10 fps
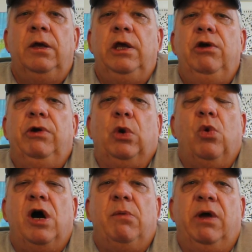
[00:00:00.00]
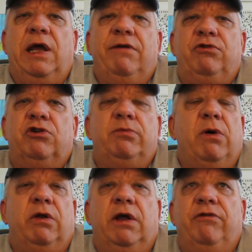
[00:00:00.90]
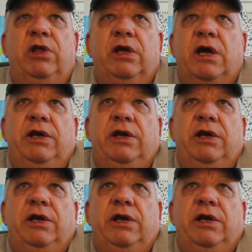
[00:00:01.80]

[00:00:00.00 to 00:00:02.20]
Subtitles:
Here in Guam, I have just about everything I